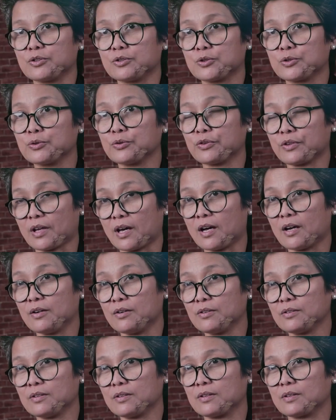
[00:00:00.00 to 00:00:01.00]
truth
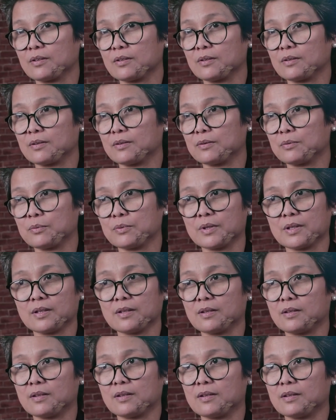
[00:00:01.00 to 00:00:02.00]
out
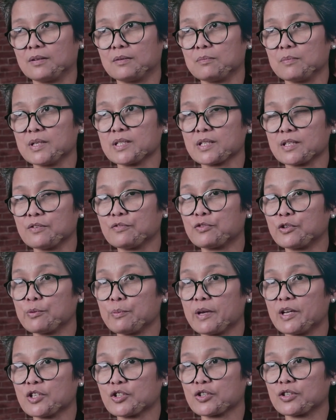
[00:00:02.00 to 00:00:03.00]
with
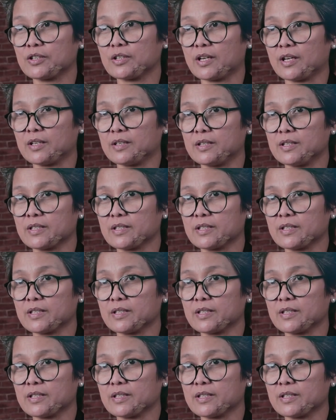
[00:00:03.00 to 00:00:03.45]
misinformation and